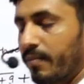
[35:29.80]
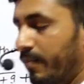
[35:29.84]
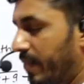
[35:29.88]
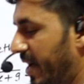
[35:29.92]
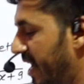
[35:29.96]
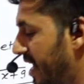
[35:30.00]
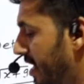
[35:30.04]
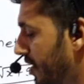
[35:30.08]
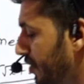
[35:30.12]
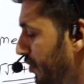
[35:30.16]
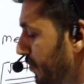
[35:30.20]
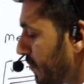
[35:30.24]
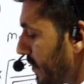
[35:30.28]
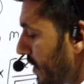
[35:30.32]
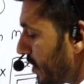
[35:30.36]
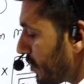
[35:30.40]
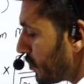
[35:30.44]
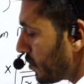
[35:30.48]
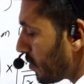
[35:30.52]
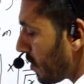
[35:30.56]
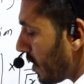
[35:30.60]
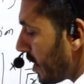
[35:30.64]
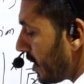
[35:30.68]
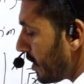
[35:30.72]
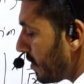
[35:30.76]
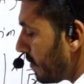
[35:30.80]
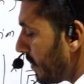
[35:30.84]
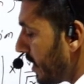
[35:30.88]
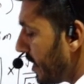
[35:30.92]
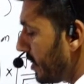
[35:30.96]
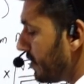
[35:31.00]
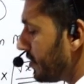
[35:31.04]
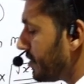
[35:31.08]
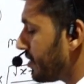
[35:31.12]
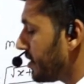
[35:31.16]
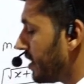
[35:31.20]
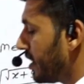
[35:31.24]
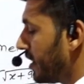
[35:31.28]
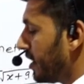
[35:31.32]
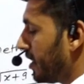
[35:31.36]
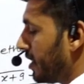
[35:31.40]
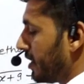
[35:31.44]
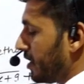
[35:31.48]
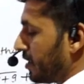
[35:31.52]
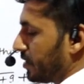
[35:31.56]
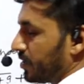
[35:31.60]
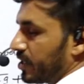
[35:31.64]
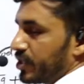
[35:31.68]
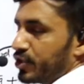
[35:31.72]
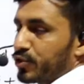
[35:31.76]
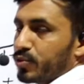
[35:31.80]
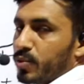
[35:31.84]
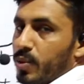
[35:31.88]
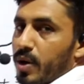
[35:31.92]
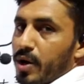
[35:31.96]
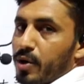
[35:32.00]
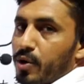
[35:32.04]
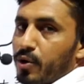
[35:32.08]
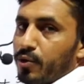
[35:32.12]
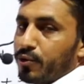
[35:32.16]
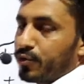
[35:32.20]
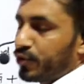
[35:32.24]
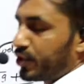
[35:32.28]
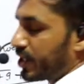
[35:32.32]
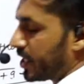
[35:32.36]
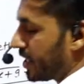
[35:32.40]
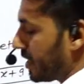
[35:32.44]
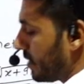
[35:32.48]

Minus b square, it means the square of 3,